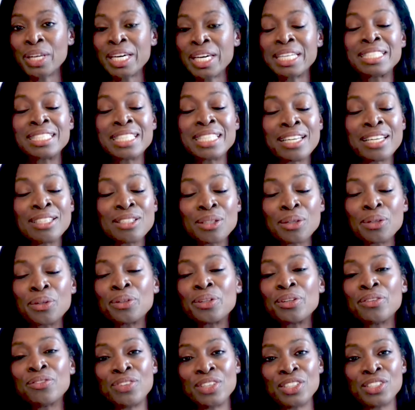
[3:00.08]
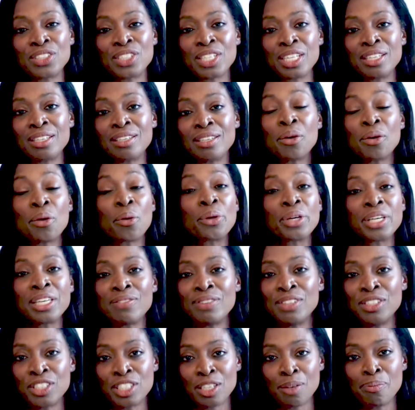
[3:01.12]
like dental, vision, or
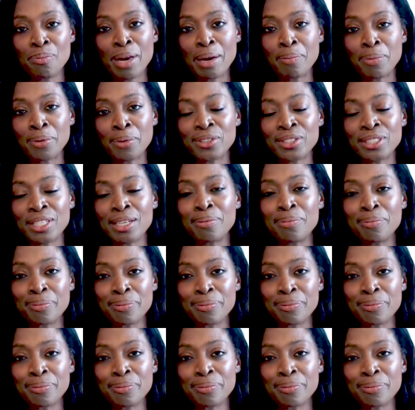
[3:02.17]
even gym membership.